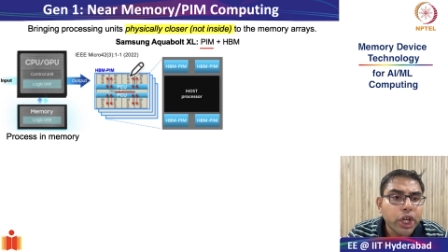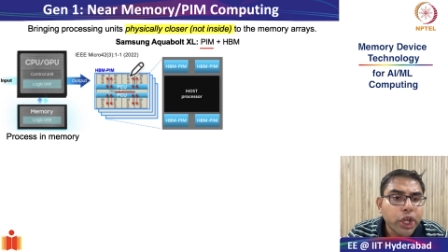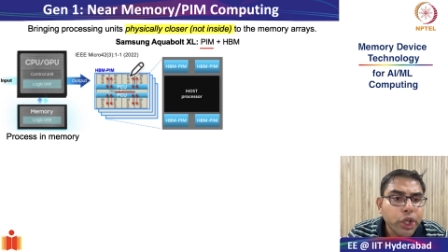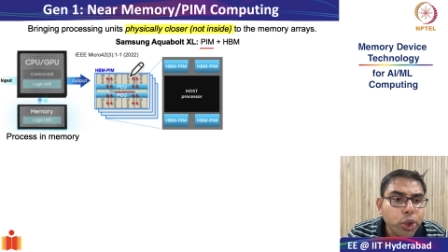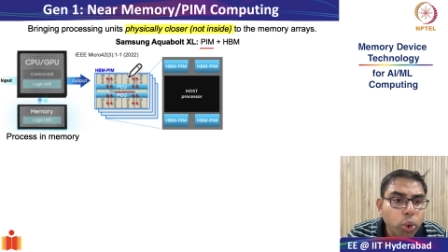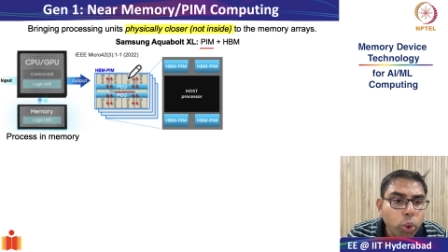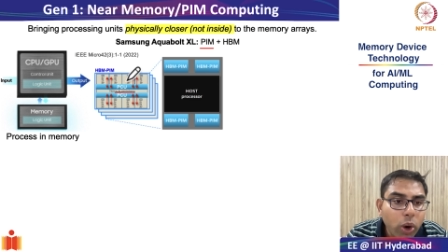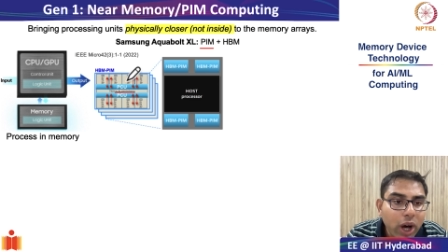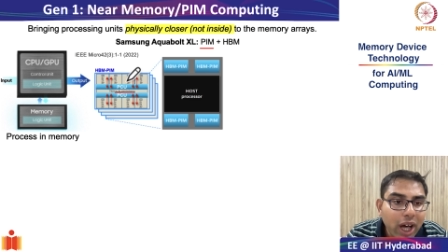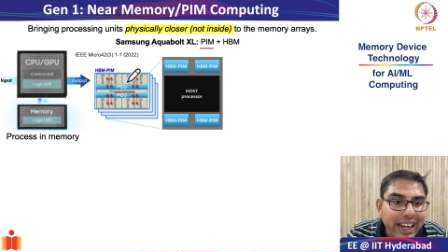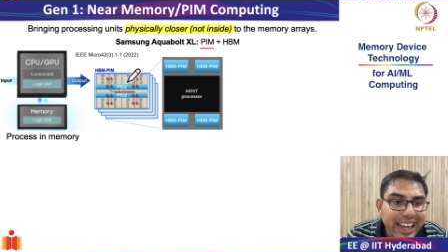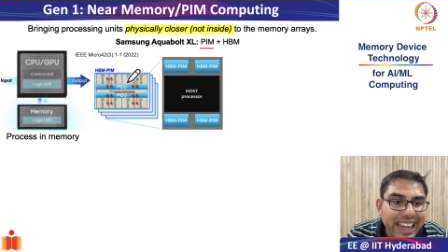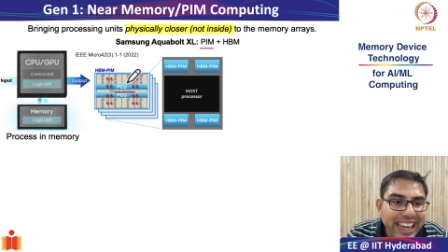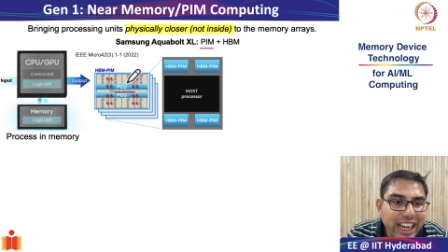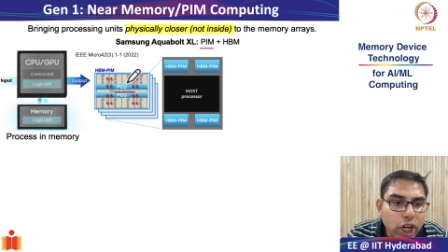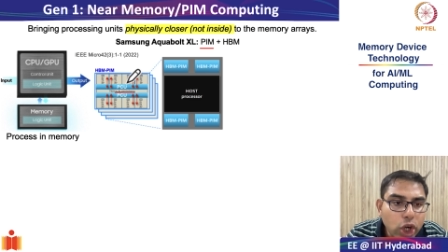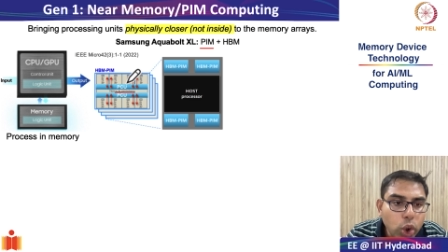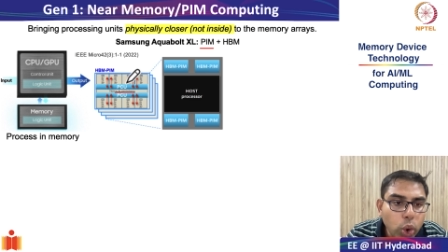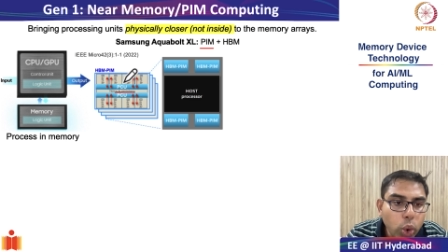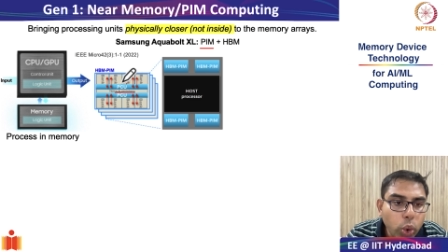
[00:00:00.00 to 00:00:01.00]
you are
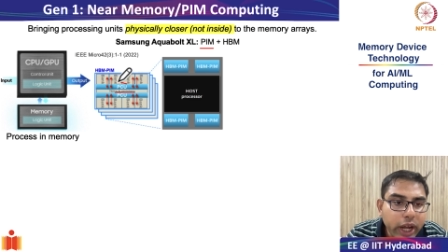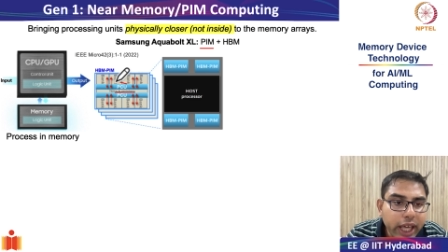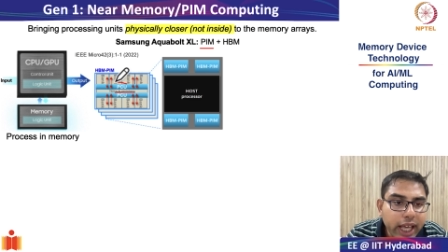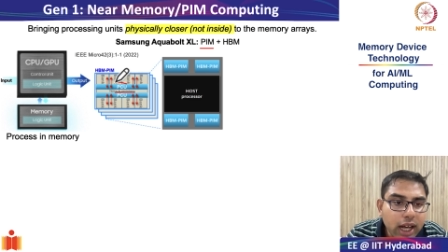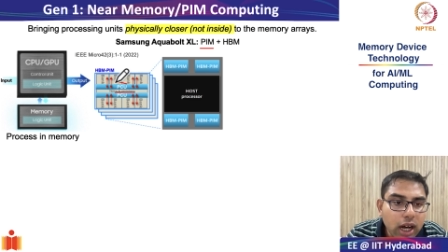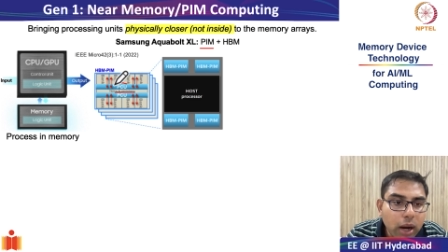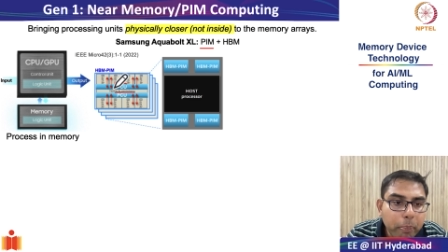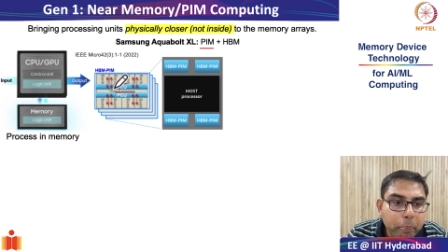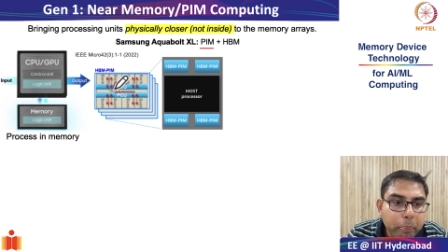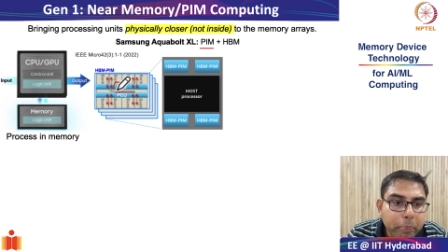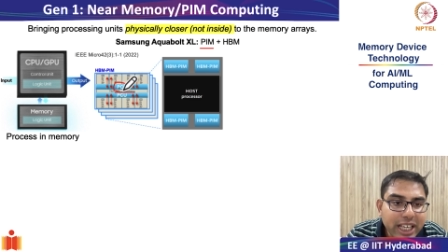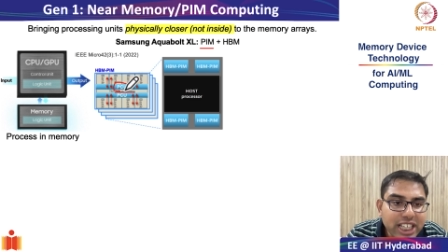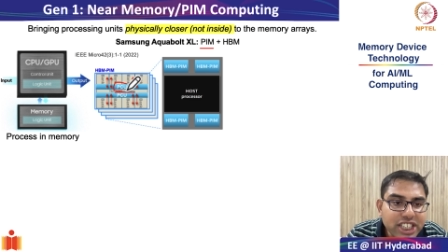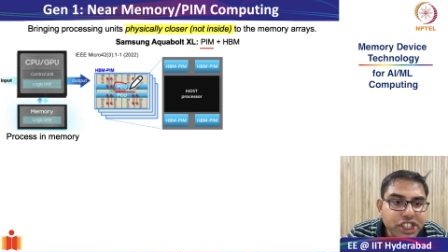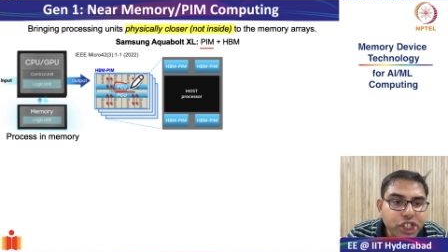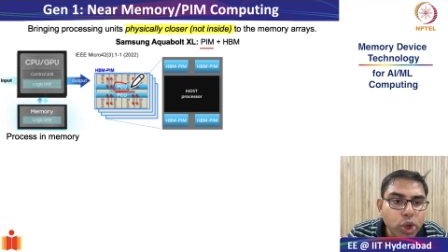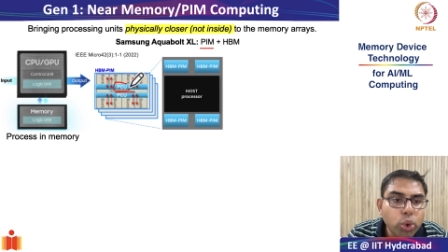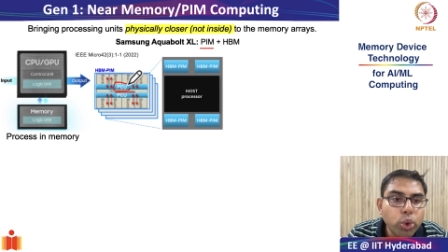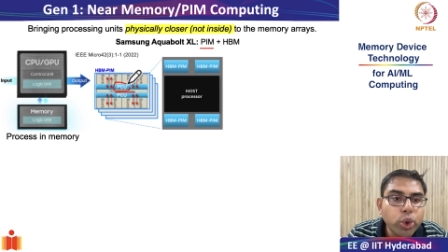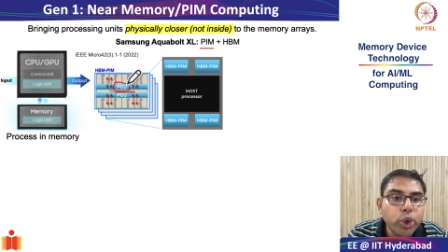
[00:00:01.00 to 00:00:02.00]
including a
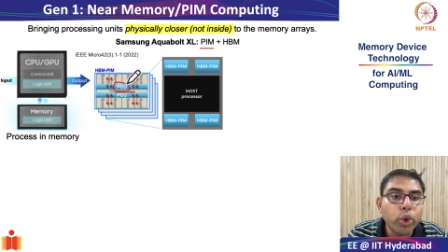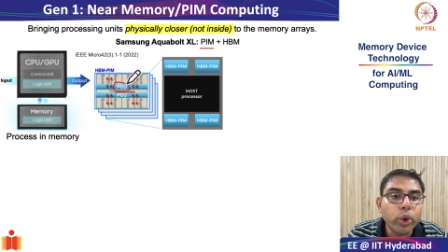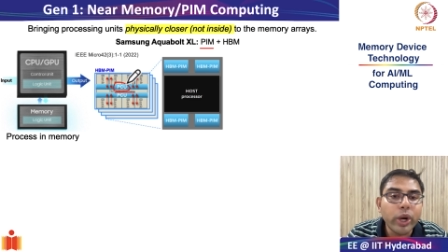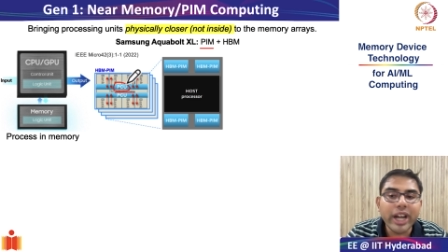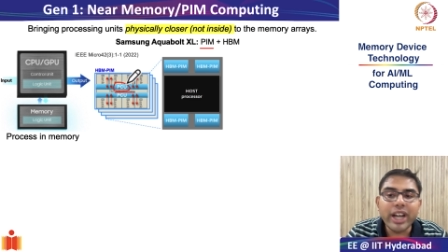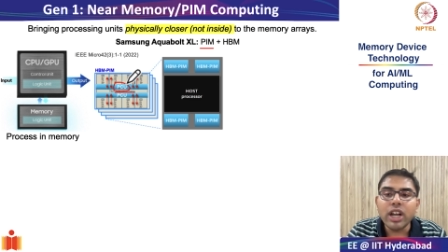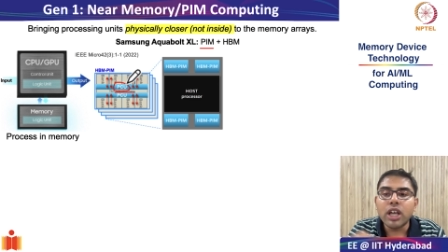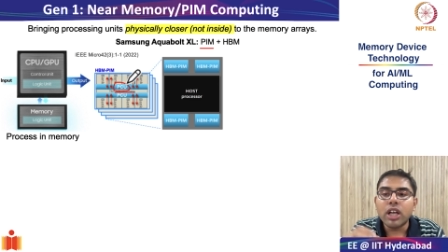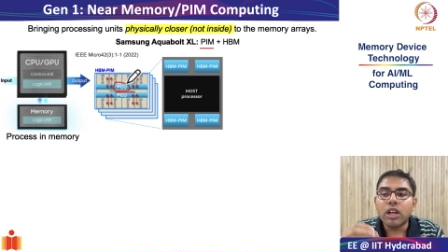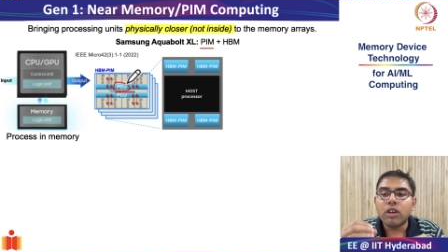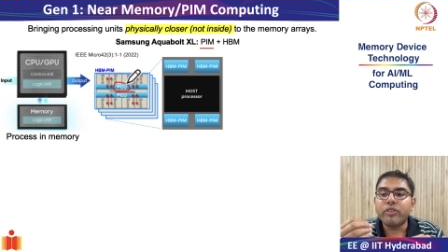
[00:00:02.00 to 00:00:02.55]
PCU unit